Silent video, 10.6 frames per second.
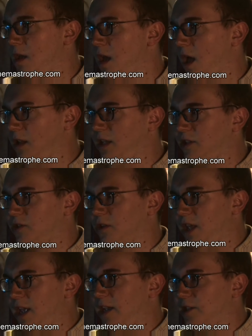At least her
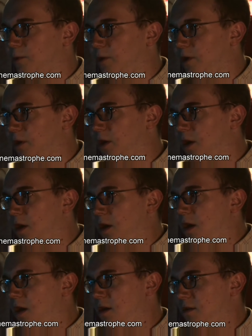legs were
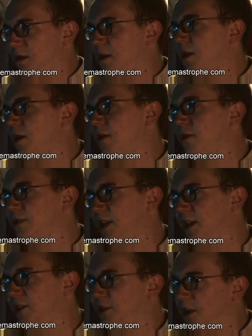harder to close
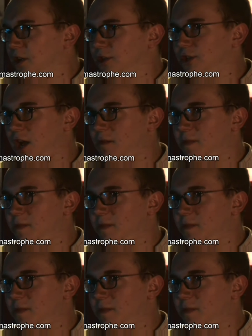than John